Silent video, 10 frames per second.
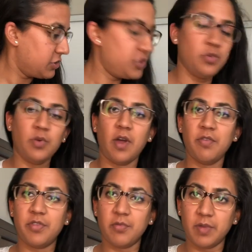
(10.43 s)
two
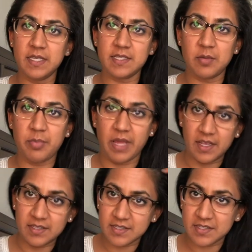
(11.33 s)
of the recent
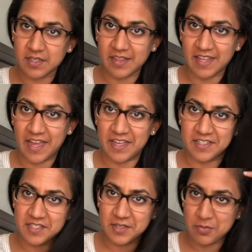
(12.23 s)
pens
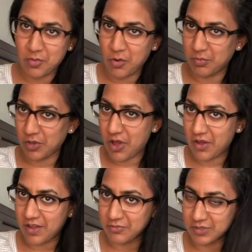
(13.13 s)
that
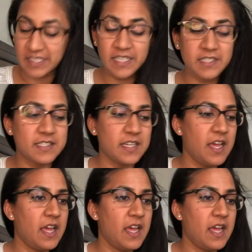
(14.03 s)
Montblanc have released.